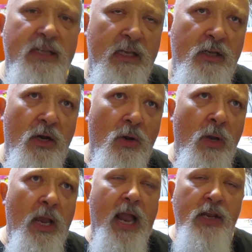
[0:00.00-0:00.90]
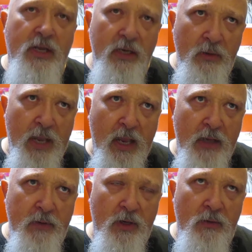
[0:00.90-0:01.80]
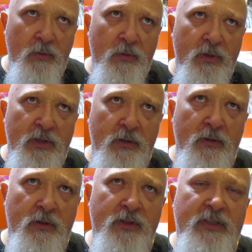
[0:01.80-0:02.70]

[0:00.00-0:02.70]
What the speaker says: And you can there's